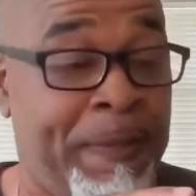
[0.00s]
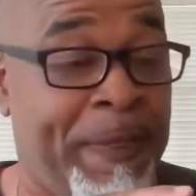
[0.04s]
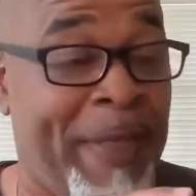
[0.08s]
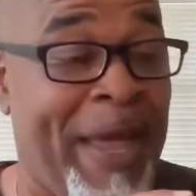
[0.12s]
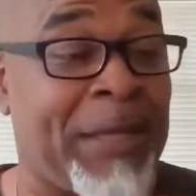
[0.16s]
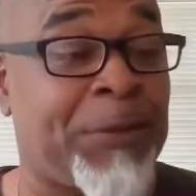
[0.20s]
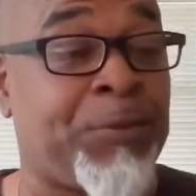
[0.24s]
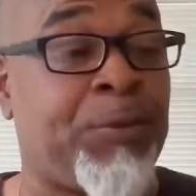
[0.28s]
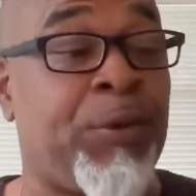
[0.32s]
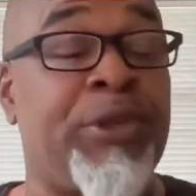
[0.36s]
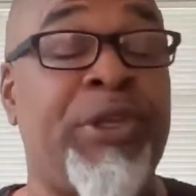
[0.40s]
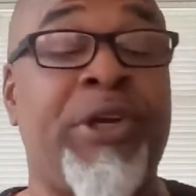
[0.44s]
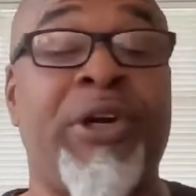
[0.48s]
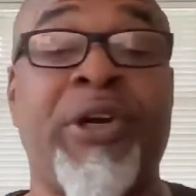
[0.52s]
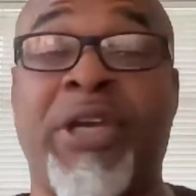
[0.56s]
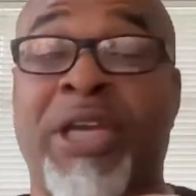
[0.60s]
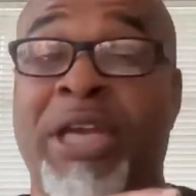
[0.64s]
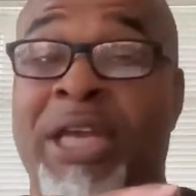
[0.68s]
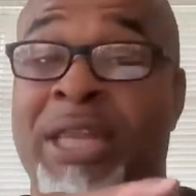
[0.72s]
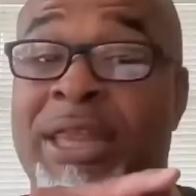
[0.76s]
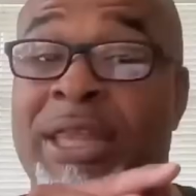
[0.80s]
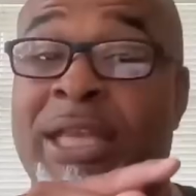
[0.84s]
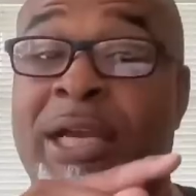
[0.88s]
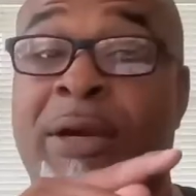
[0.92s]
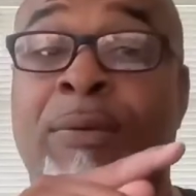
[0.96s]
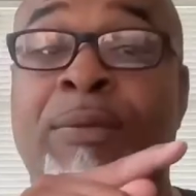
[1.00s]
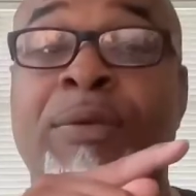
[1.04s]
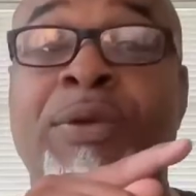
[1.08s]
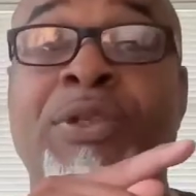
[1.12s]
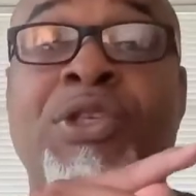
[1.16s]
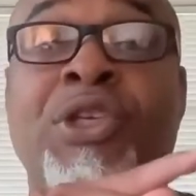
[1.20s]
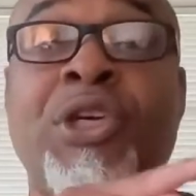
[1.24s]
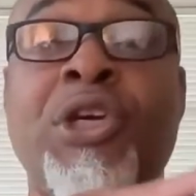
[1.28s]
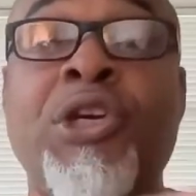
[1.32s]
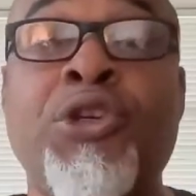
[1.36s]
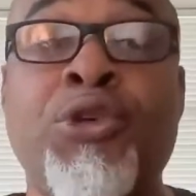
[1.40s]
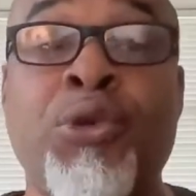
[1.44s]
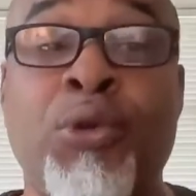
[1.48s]
That's where they're getting their
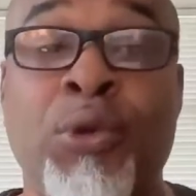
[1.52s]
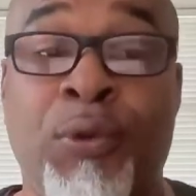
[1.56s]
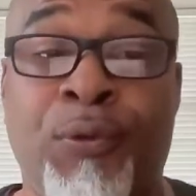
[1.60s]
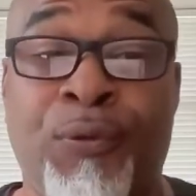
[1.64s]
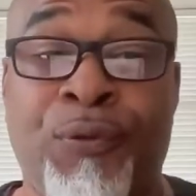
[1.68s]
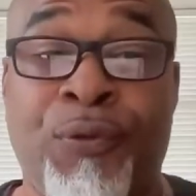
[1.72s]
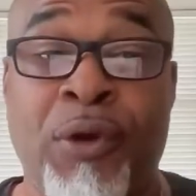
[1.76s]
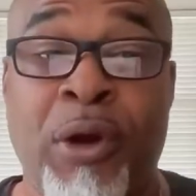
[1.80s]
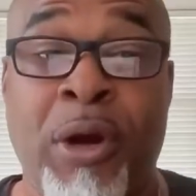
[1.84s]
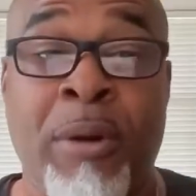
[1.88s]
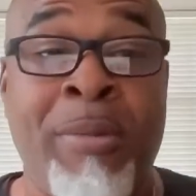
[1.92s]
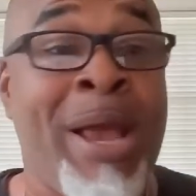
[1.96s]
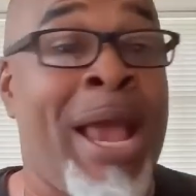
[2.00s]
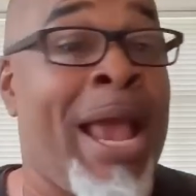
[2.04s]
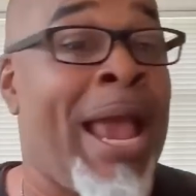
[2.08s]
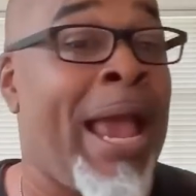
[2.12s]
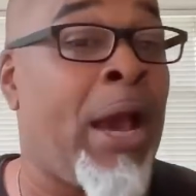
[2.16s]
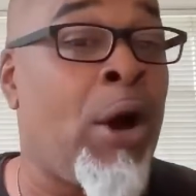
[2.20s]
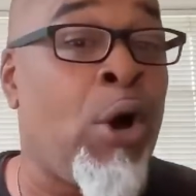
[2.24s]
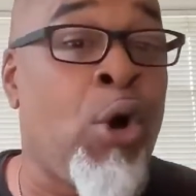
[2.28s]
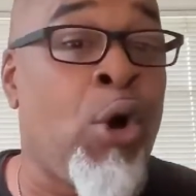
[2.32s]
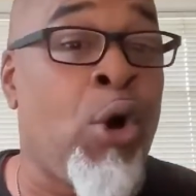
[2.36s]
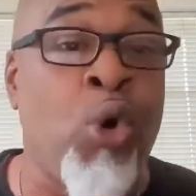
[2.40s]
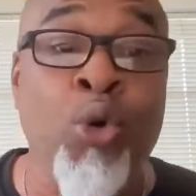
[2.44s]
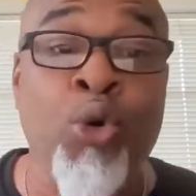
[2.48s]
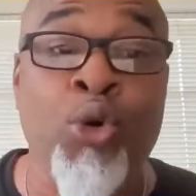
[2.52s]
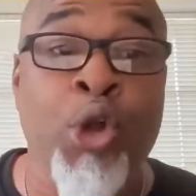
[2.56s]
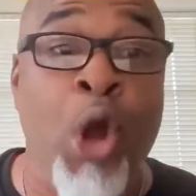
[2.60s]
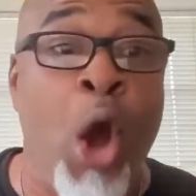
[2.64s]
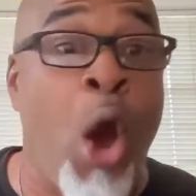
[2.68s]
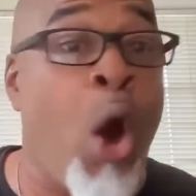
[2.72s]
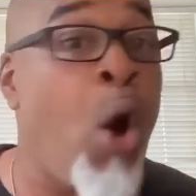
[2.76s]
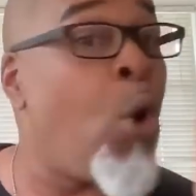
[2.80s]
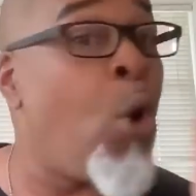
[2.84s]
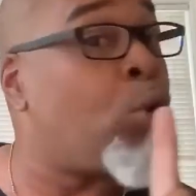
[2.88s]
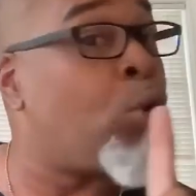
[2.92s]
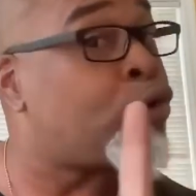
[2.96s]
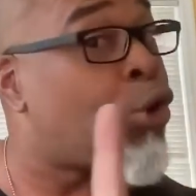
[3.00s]
residuals from. And who
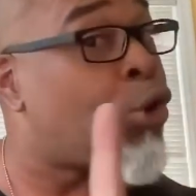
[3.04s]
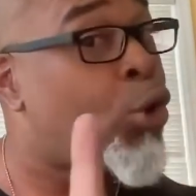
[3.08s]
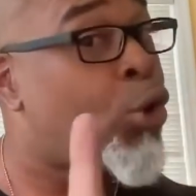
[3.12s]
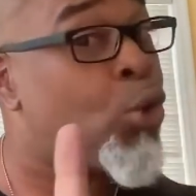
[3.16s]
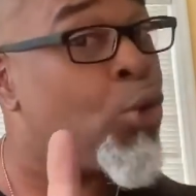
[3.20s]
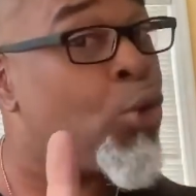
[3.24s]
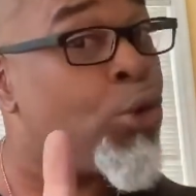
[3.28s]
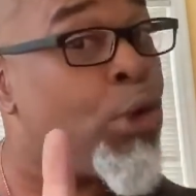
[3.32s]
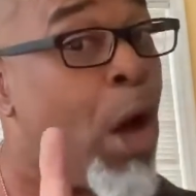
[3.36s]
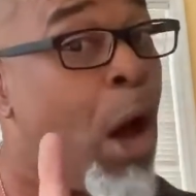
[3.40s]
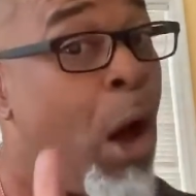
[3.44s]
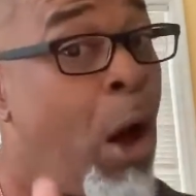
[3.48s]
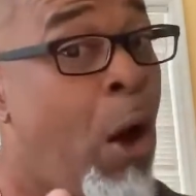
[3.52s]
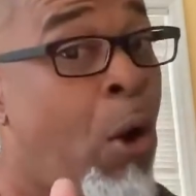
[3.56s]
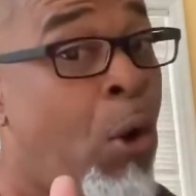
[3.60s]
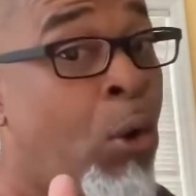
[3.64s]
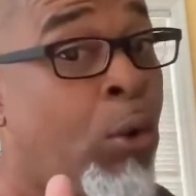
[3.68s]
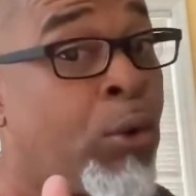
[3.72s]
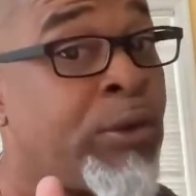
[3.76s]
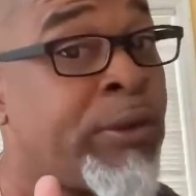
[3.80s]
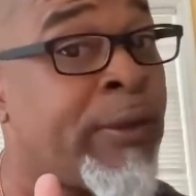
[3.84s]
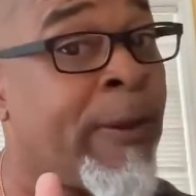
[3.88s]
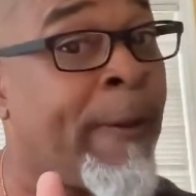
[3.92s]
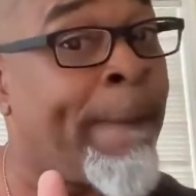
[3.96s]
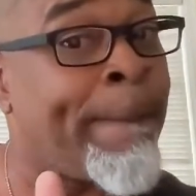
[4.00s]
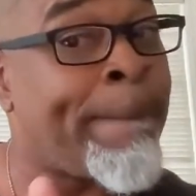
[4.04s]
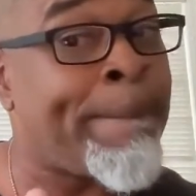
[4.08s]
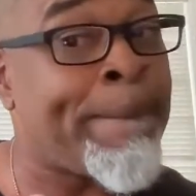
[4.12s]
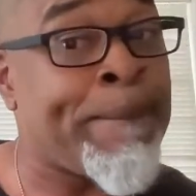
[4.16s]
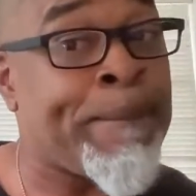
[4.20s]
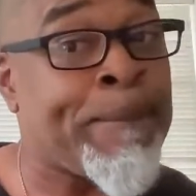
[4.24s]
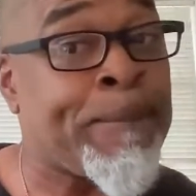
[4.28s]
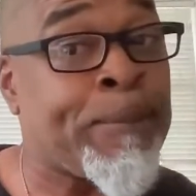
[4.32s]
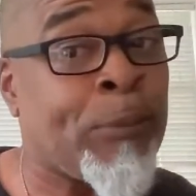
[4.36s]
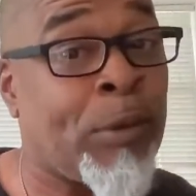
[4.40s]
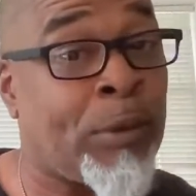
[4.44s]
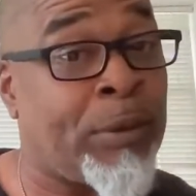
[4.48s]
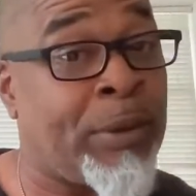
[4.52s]
knows? Who knows?
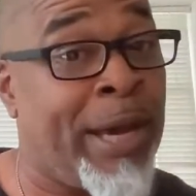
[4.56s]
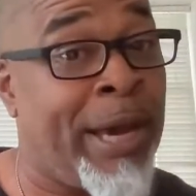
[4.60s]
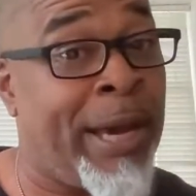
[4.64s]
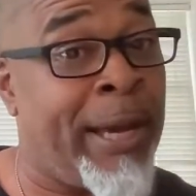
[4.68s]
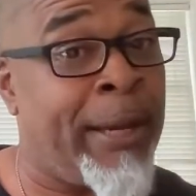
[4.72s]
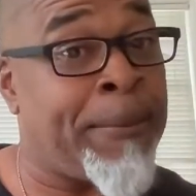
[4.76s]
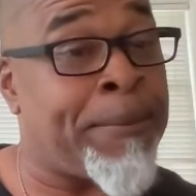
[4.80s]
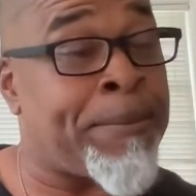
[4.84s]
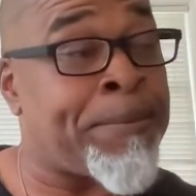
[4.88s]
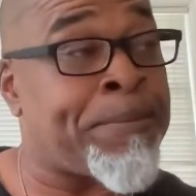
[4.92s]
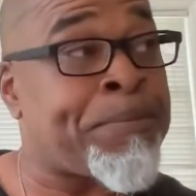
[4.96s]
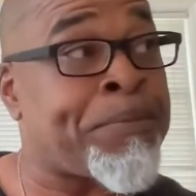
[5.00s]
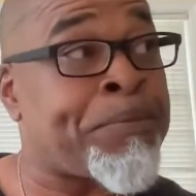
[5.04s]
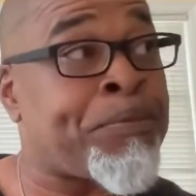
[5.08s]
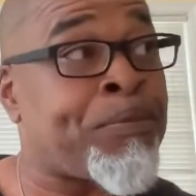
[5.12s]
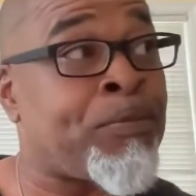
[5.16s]
Okay.